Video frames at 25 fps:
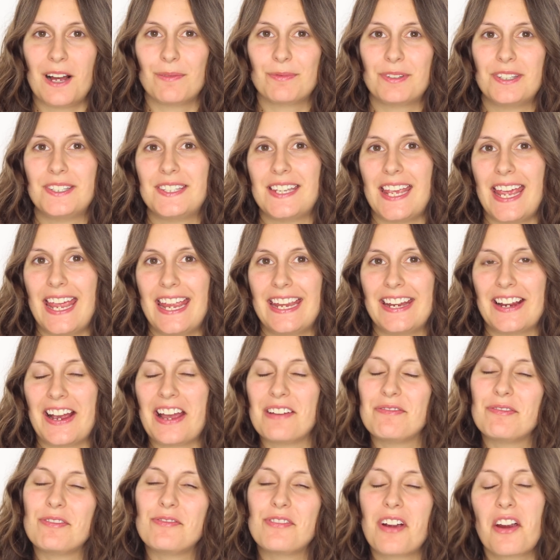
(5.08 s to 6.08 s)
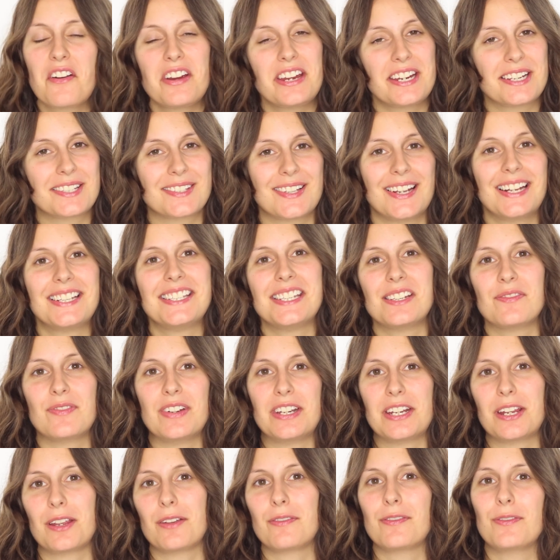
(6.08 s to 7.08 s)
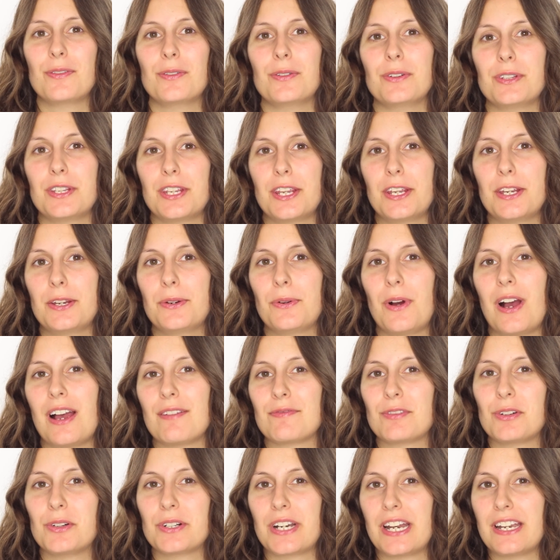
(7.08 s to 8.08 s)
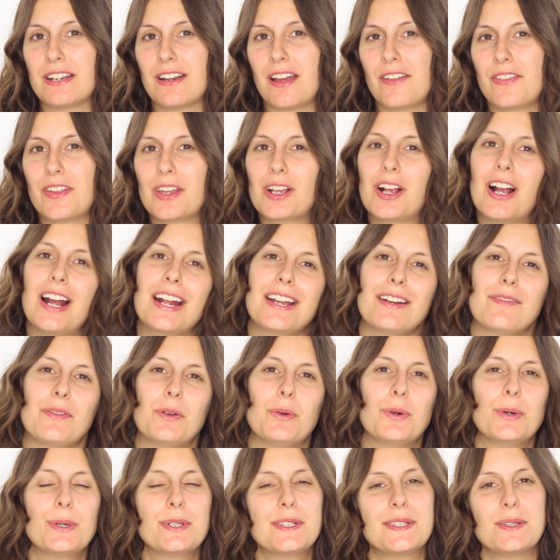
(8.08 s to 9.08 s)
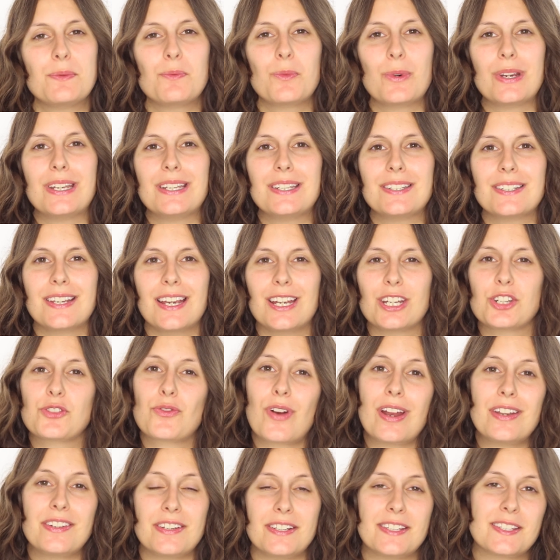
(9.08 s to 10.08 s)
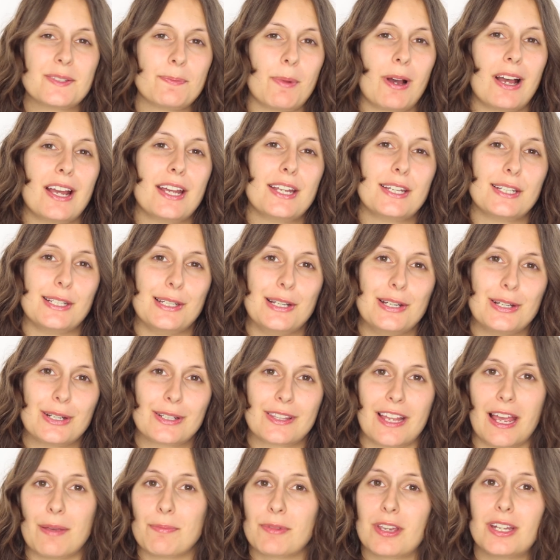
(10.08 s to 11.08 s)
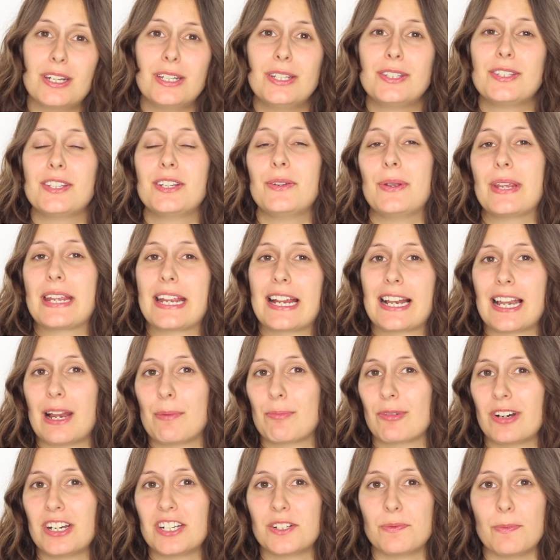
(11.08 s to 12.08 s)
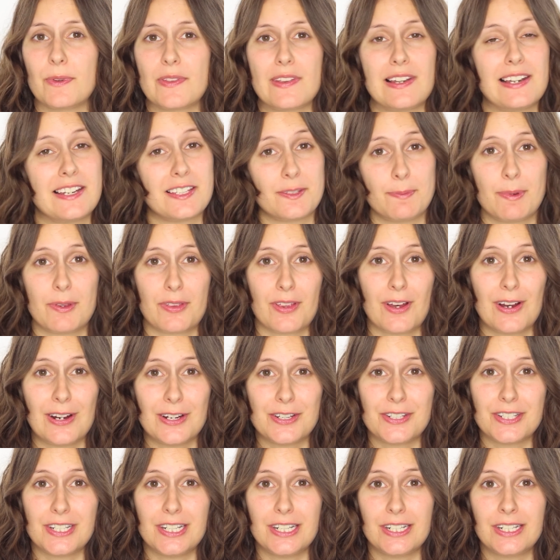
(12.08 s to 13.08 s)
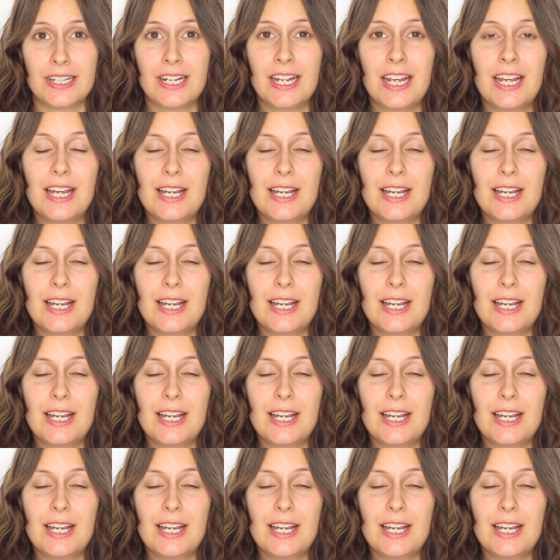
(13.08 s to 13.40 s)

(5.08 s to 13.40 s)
Up. Today I have a very exciting video for you. I've got another kind of autumn winter trend inspired look that I'm gonna do in collaboration with Elizabeth Arden.